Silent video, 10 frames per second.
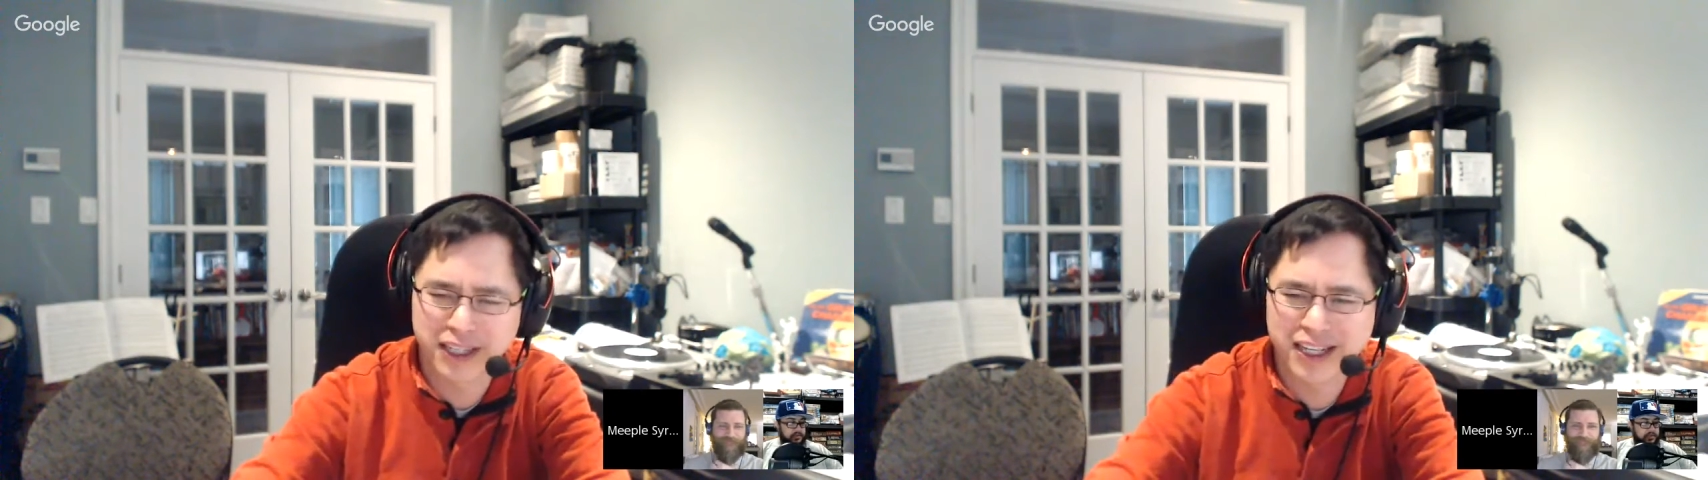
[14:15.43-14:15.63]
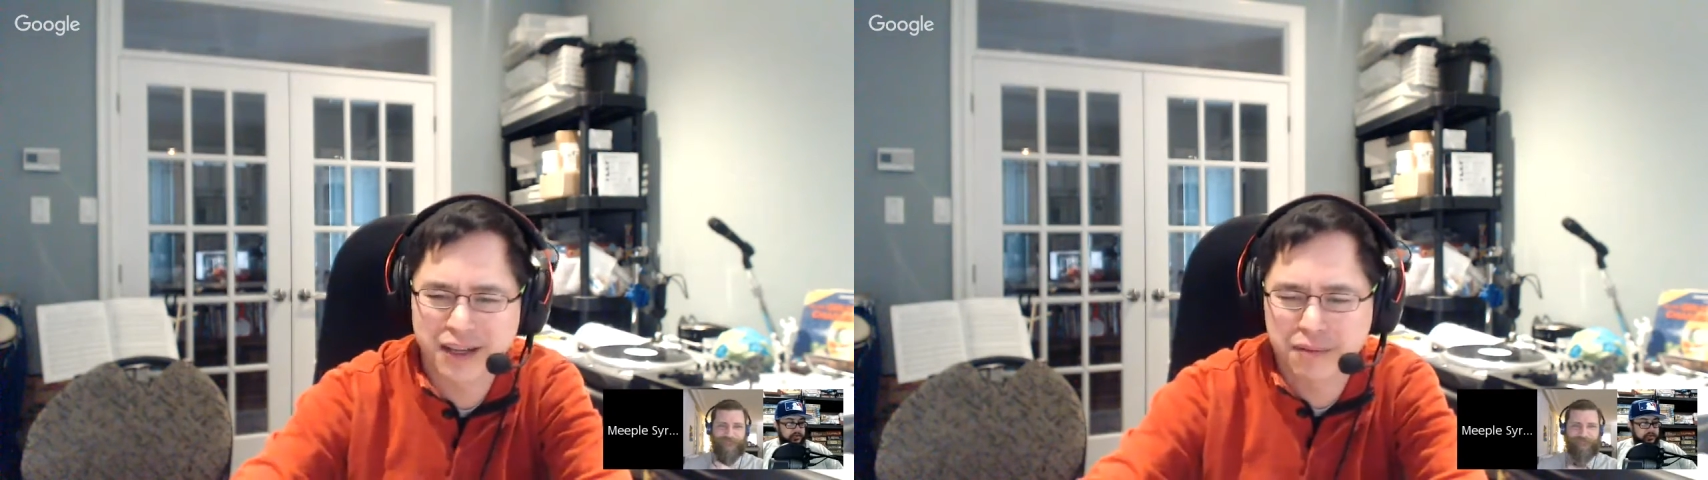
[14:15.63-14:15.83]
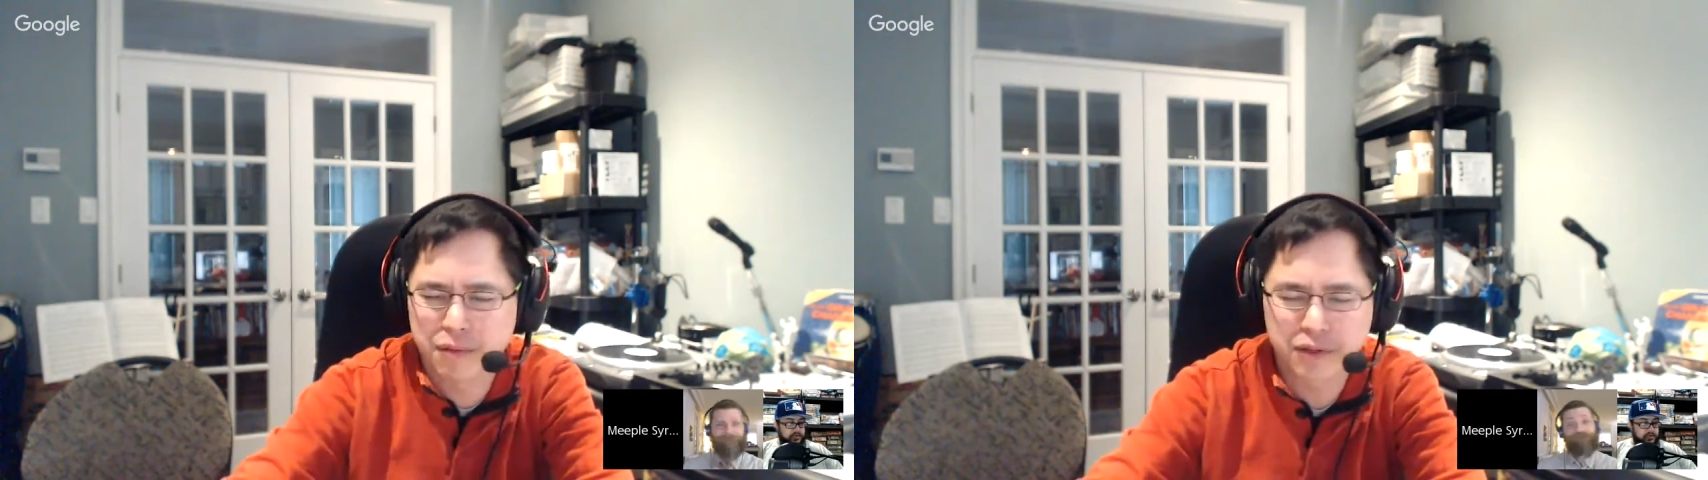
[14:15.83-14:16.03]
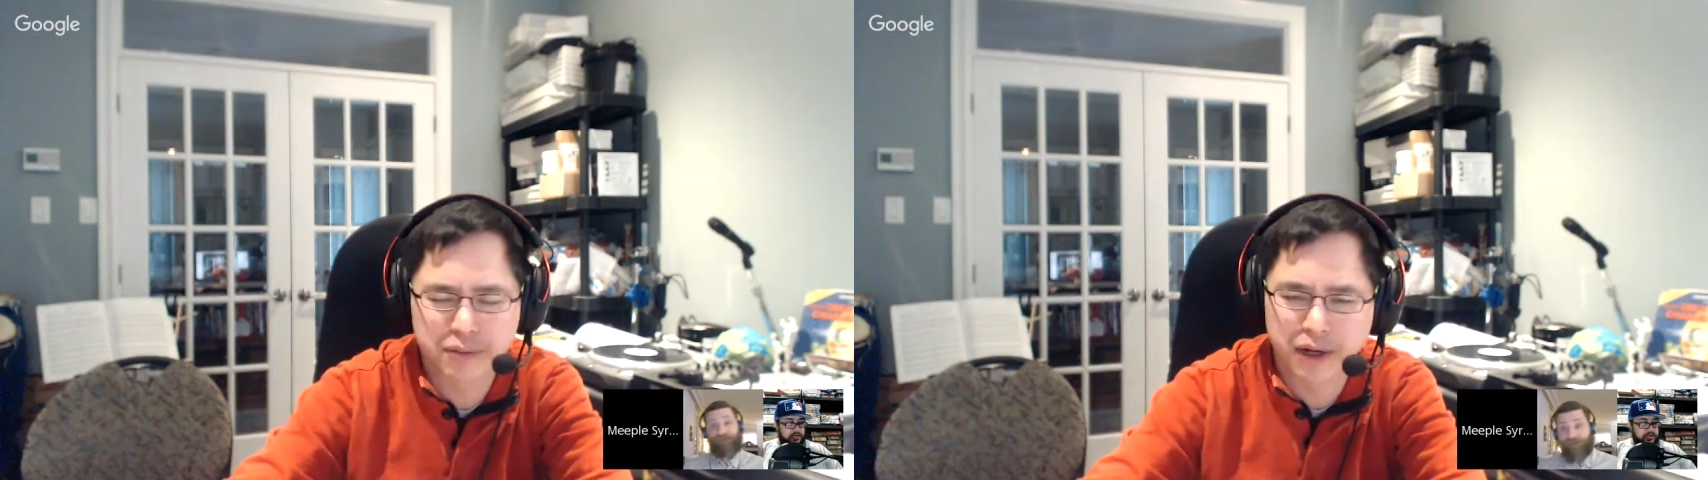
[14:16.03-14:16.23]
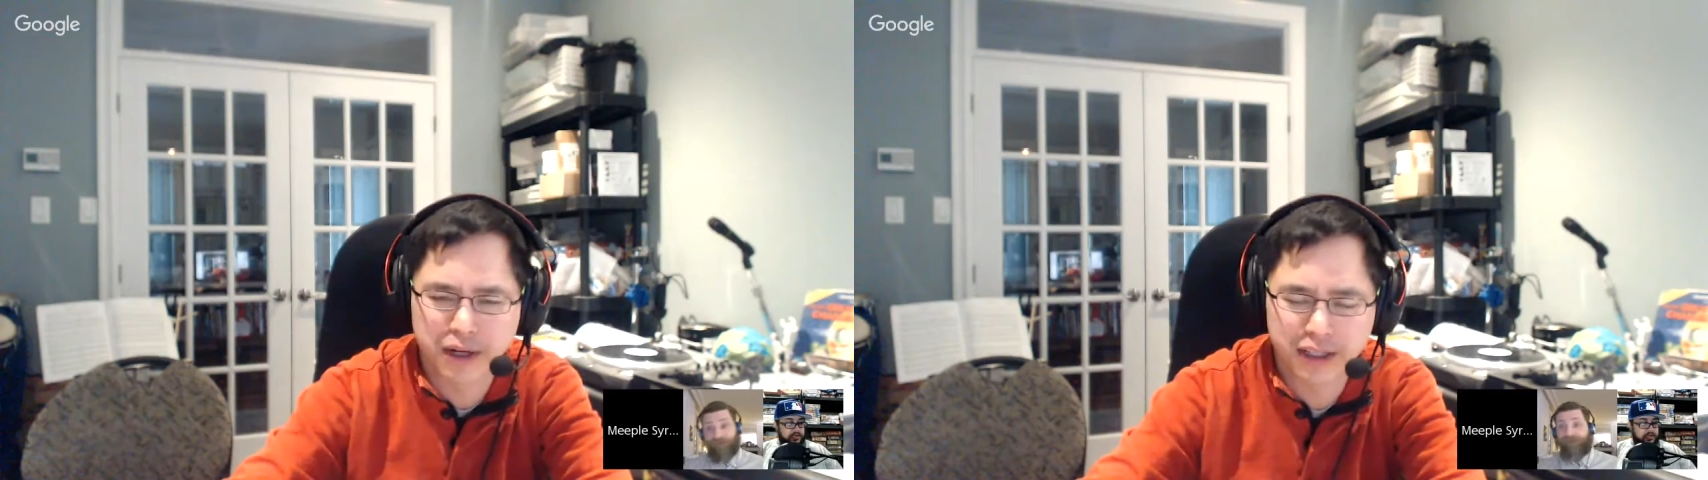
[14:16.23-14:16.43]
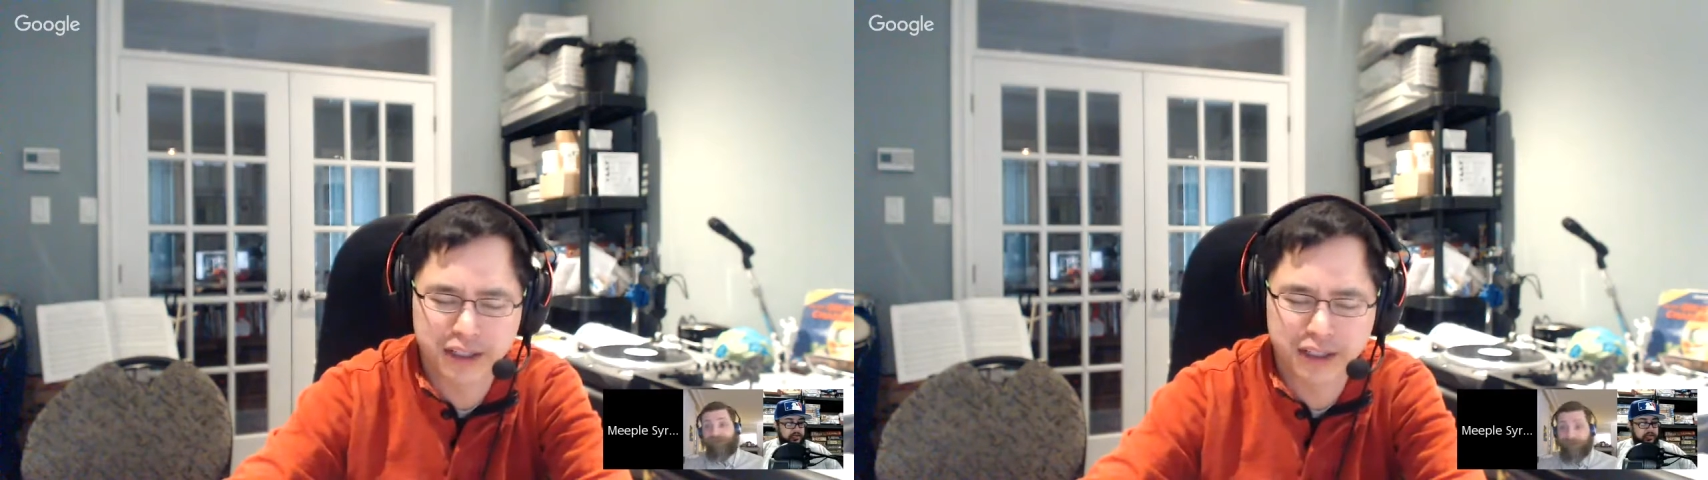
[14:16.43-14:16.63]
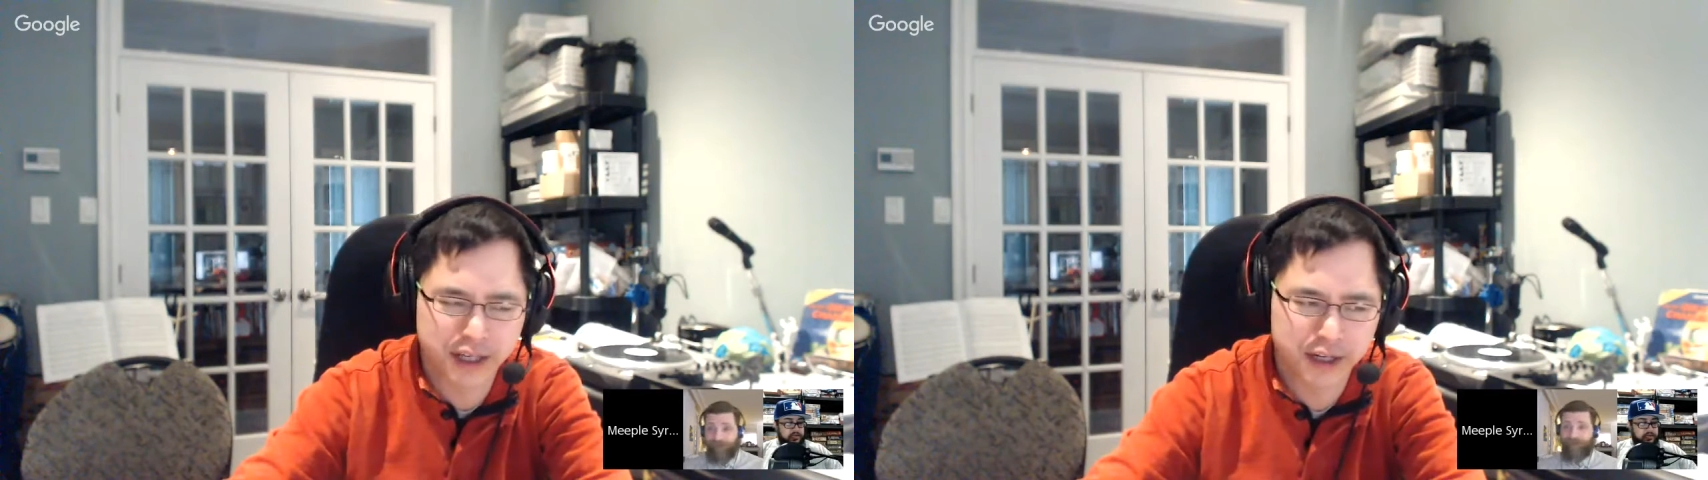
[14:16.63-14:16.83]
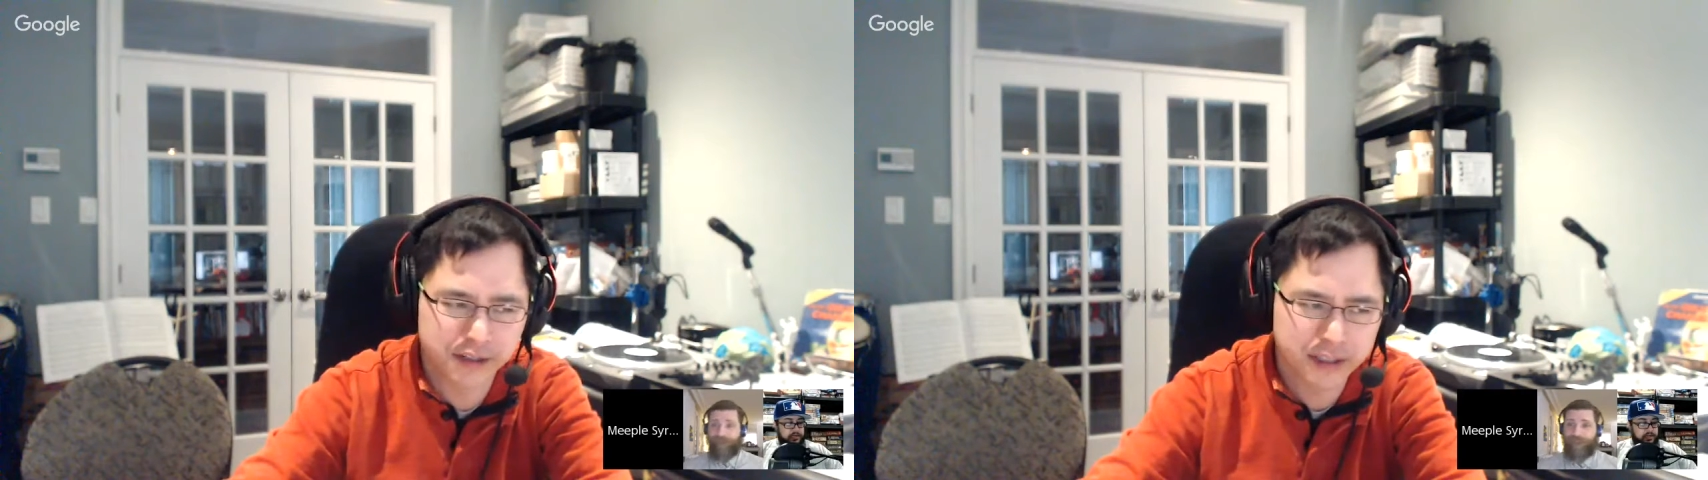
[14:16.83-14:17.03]
And I think most American
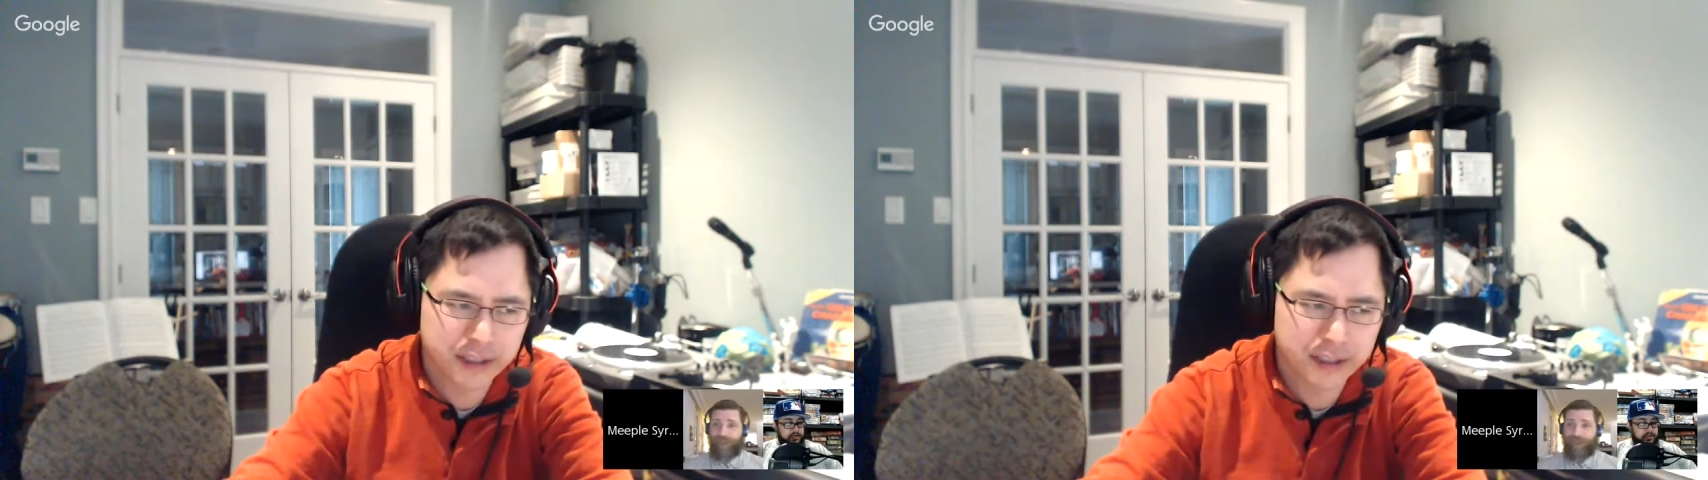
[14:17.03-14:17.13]
designers